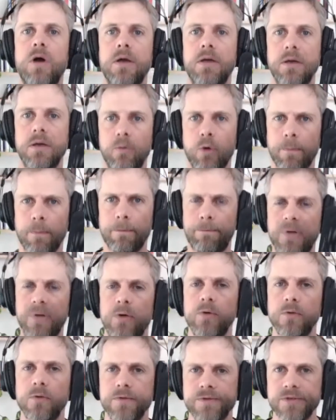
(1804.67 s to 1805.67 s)
and what
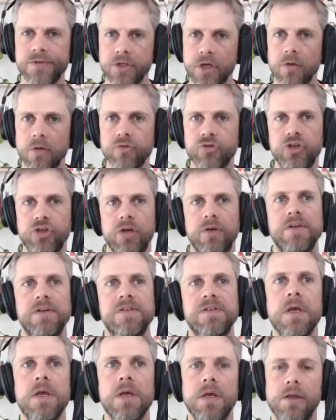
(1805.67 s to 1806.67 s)
builds culture is
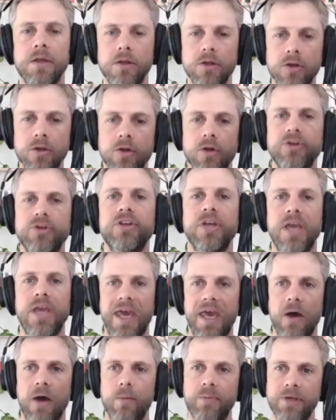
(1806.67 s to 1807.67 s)
looking at
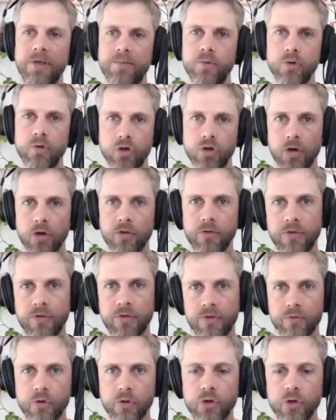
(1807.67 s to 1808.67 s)
how people go
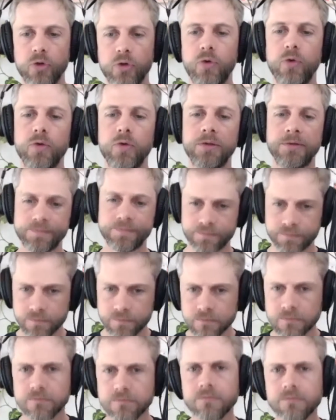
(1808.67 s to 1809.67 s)
through,
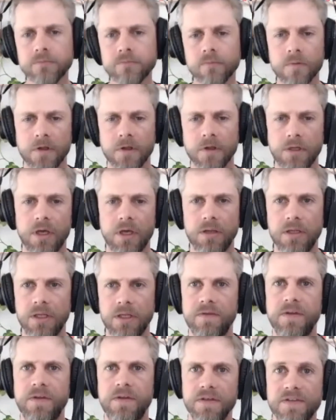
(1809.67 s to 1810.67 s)

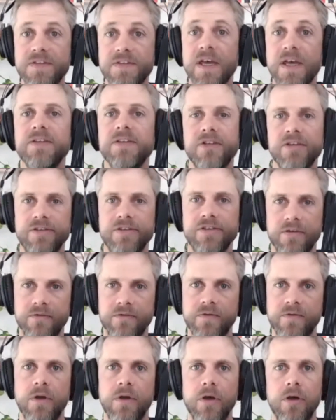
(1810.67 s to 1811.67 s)
the stages
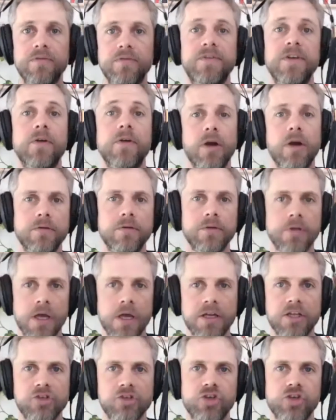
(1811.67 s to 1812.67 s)
of their own
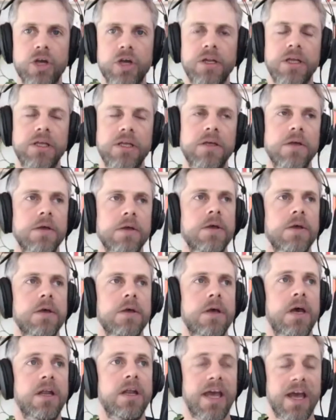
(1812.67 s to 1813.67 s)
learning journey,
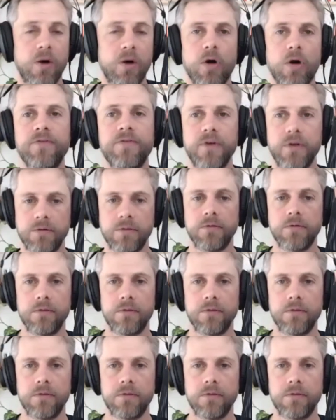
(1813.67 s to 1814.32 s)
and how often,